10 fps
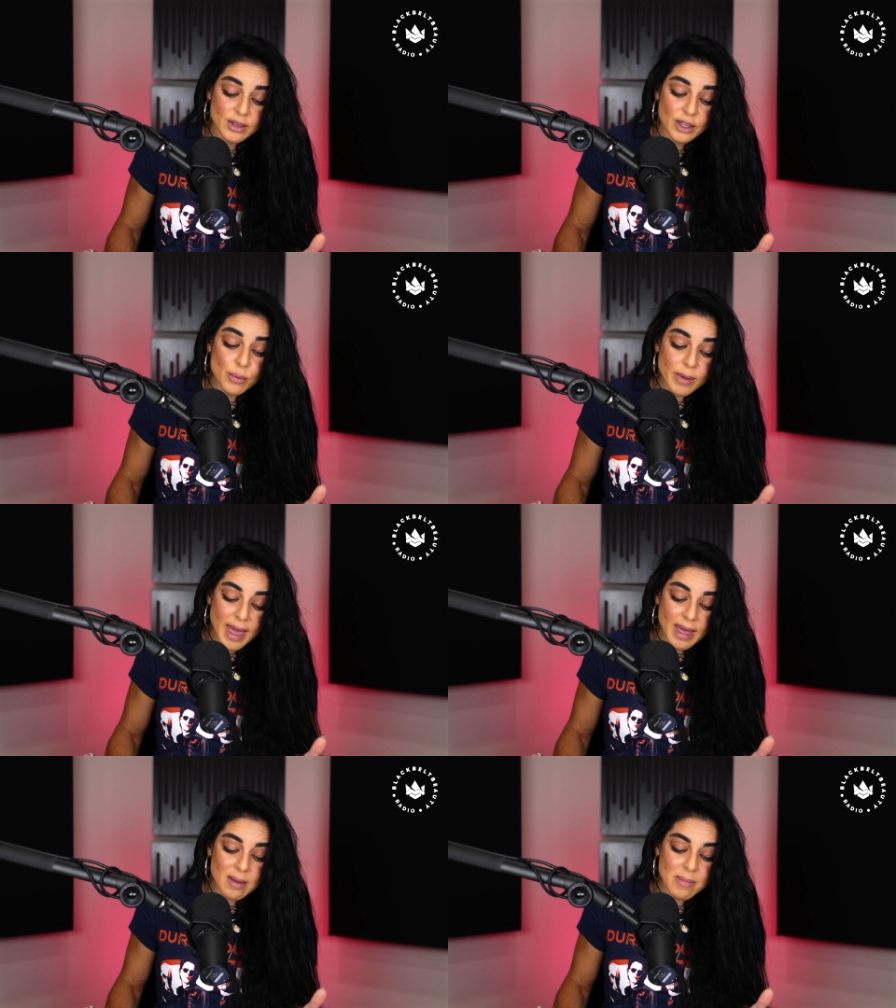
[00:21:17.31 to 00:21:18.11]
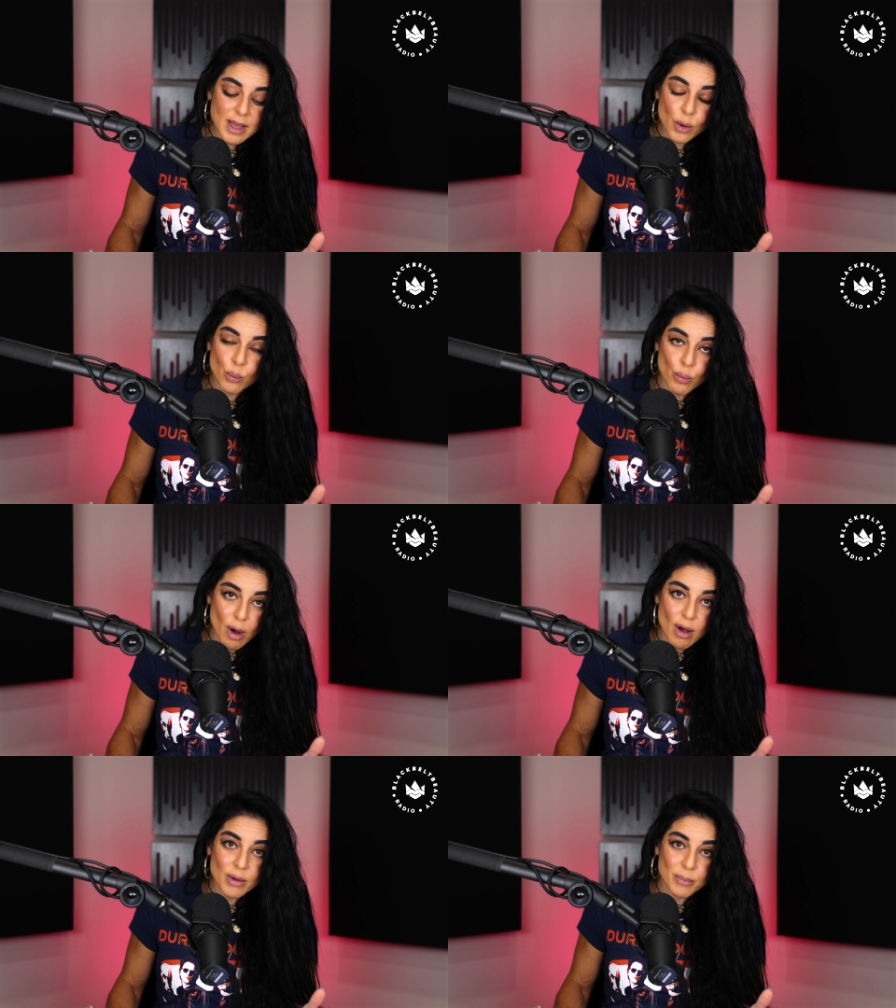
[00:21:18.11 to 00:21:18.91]
you can't make a
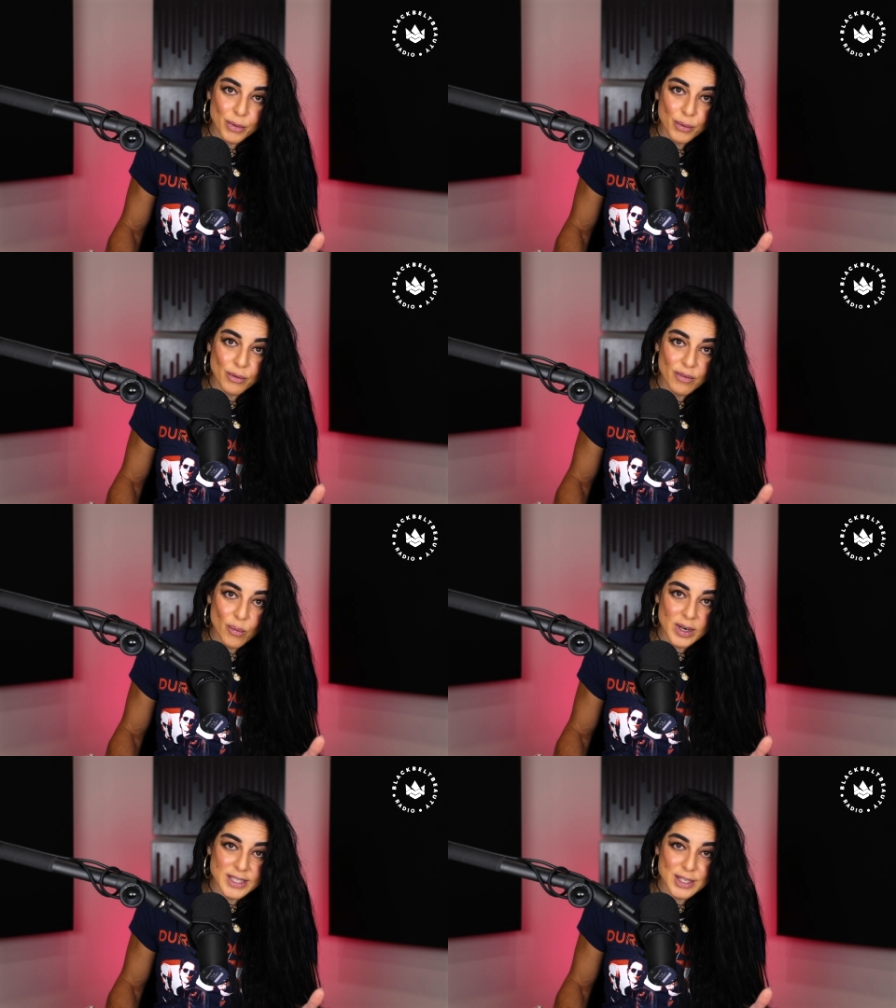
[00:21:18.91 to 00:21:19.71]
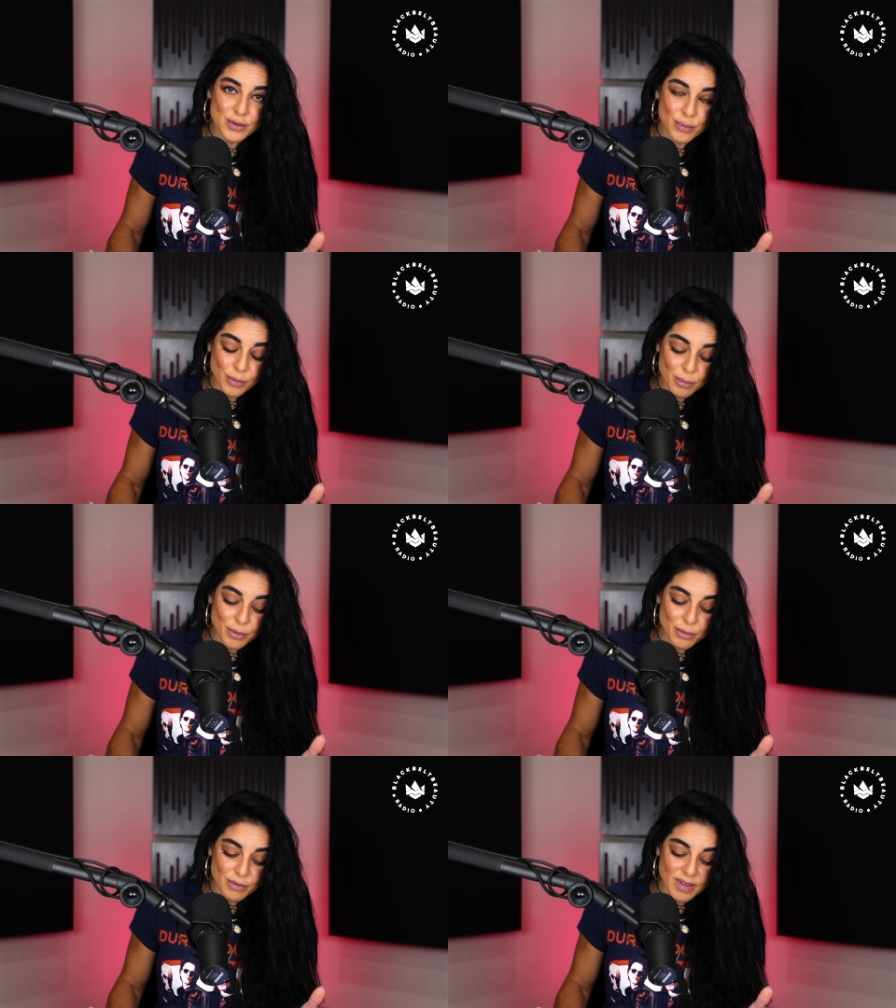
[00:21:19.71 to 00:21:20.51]
wrong move when it's a true
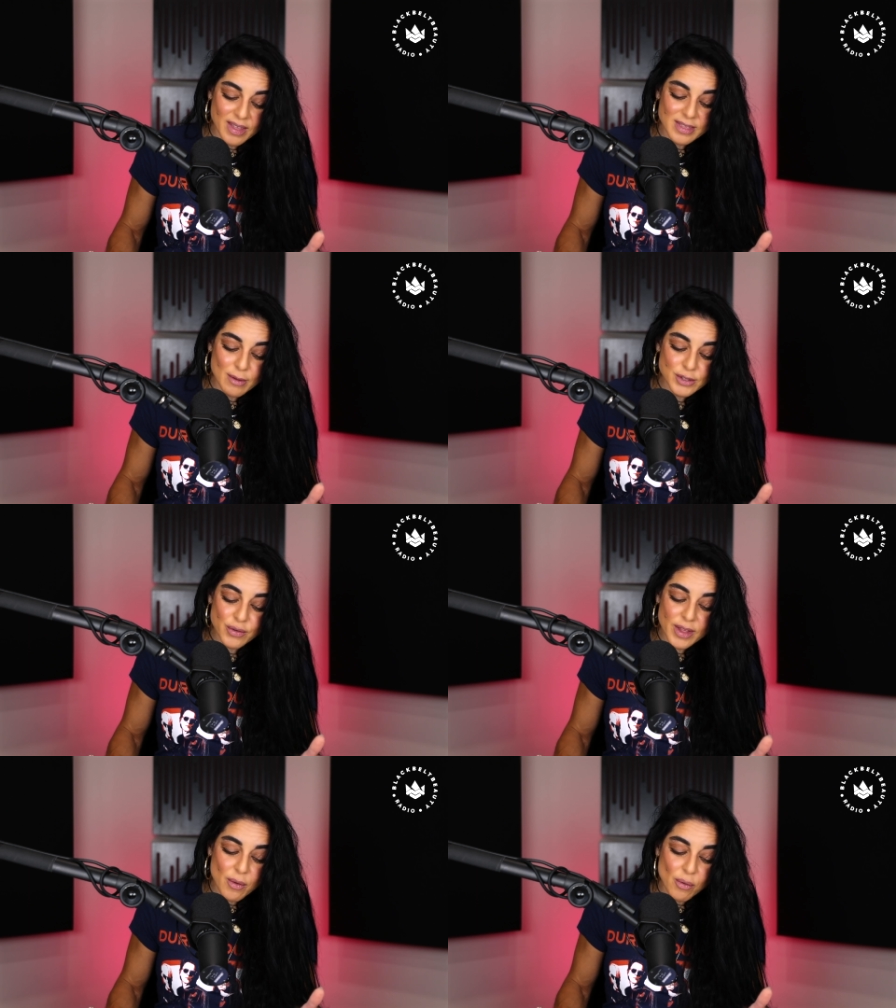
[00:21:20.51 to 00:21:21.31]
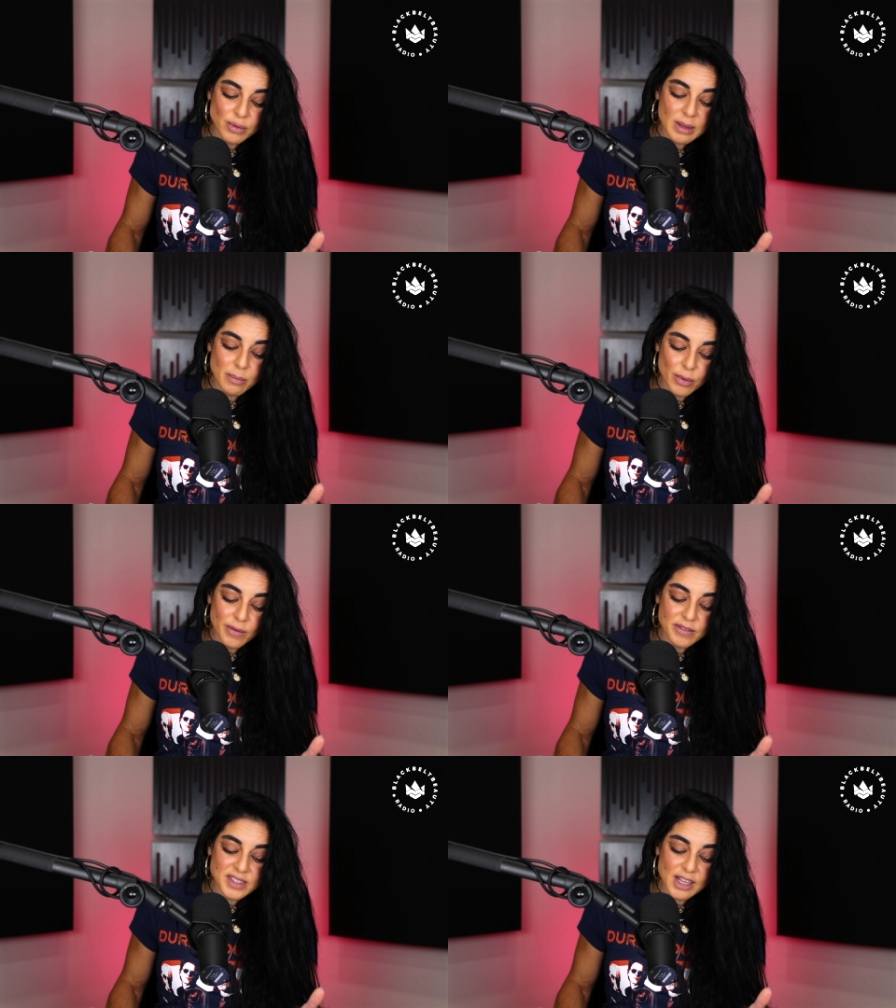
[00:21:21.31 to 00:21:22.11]
move. And those are the only
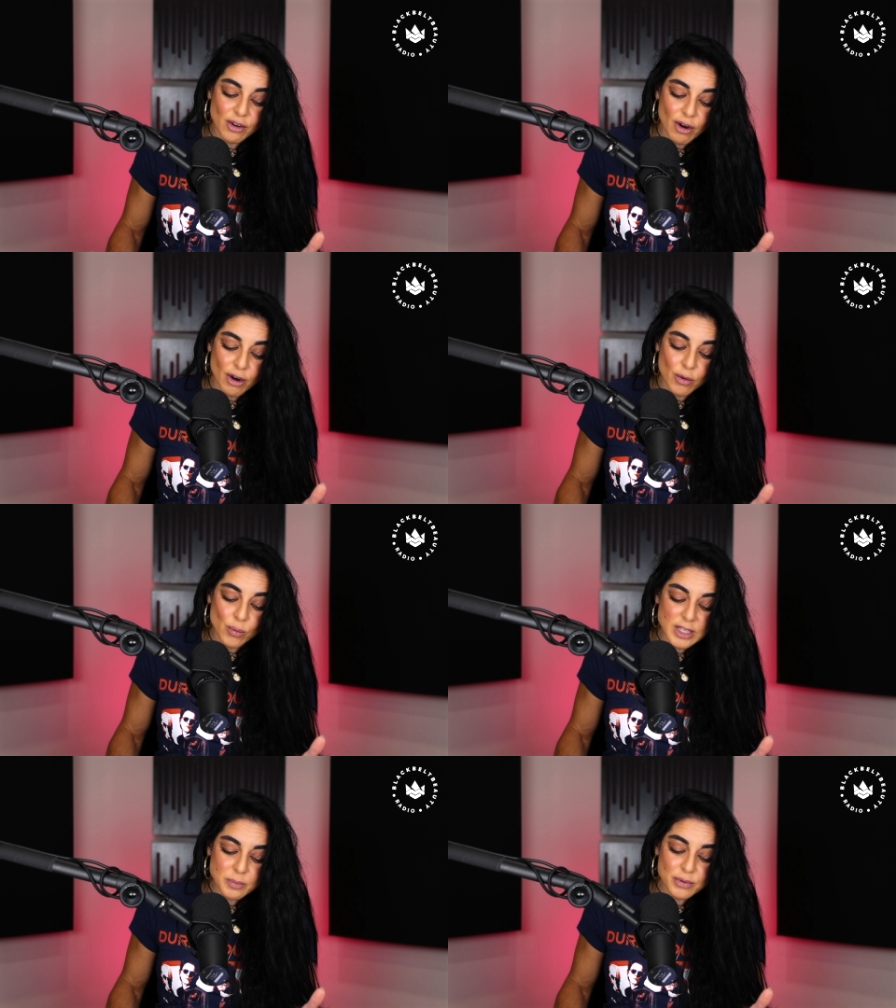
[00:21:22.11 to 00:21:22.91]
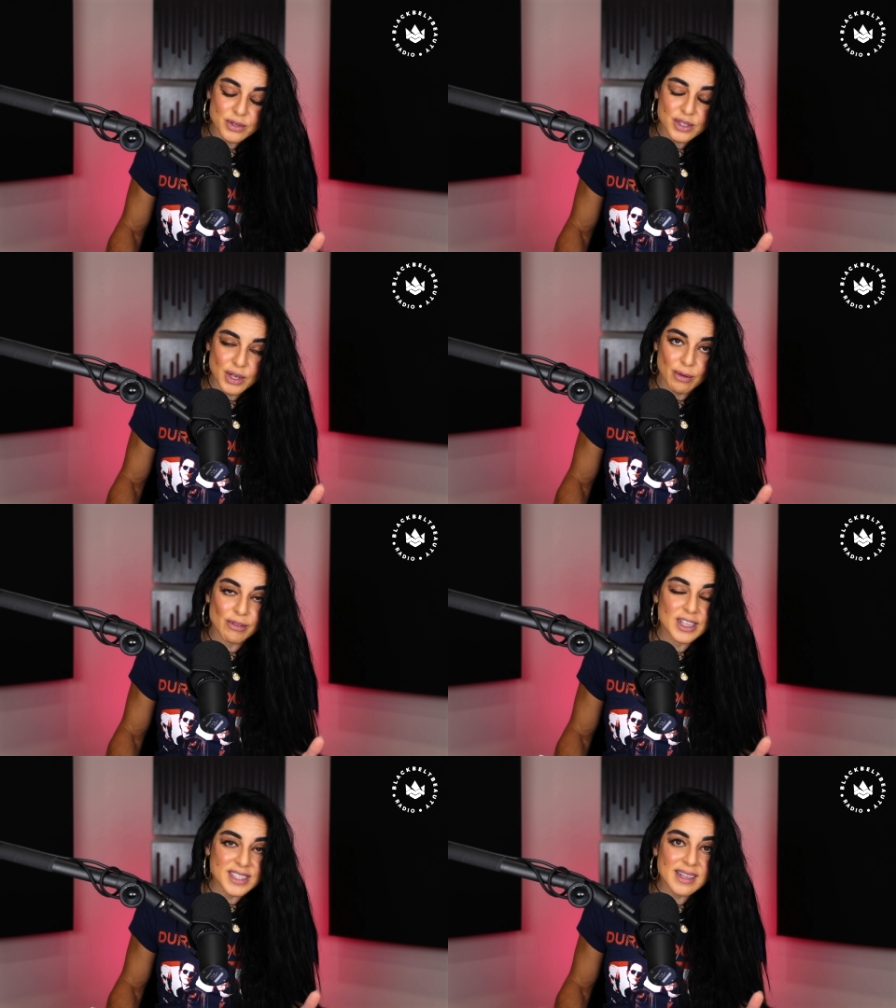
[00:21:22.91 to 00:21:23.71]
moves that your heart whispers to you.
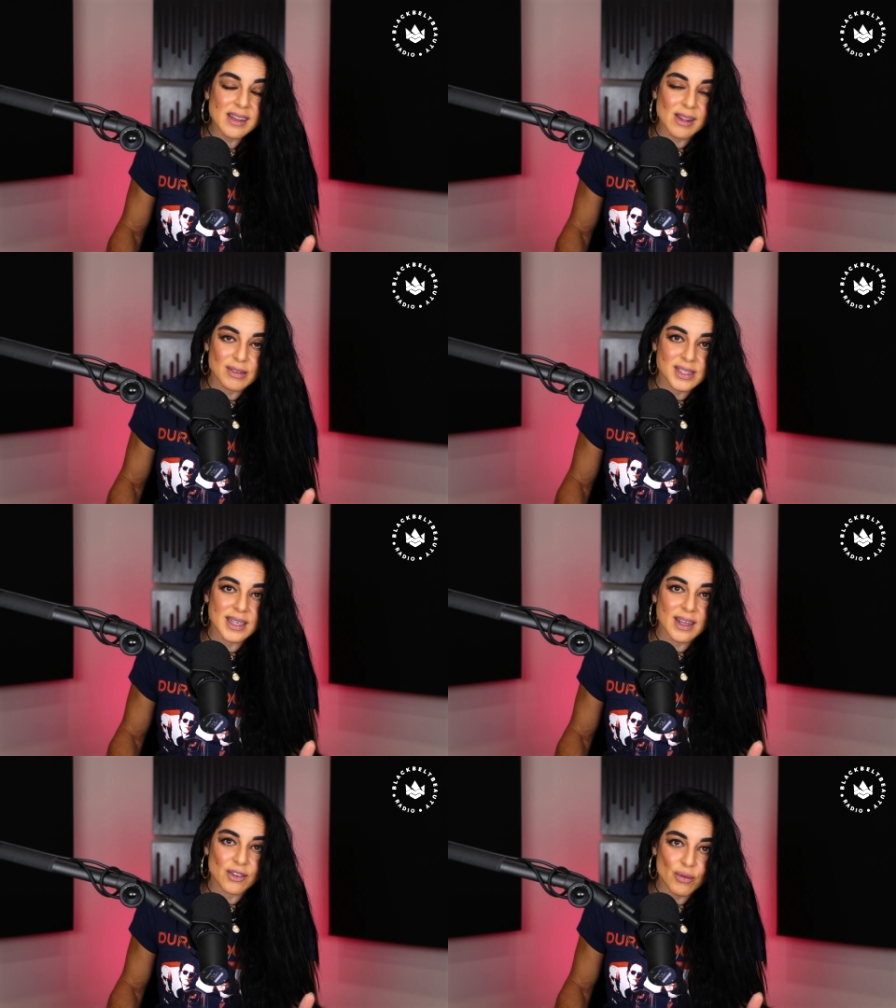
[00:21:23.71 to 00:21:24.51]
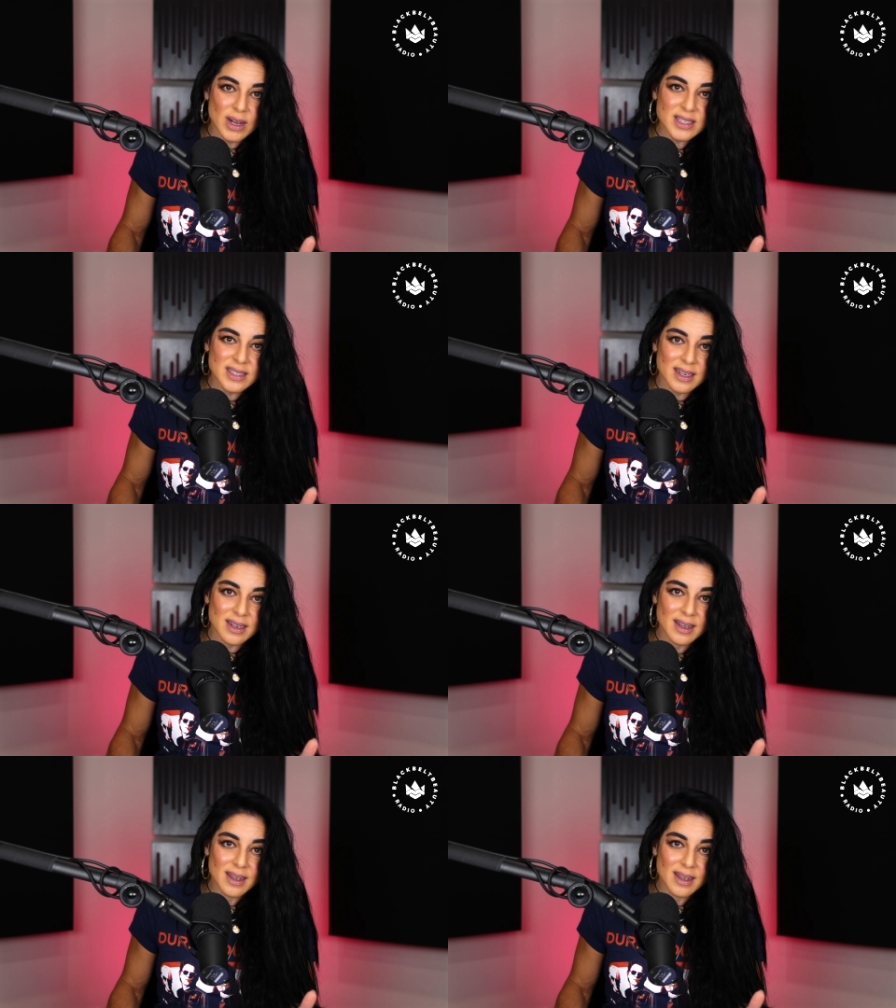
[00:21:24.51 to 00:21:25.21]
Listen closely and trust it.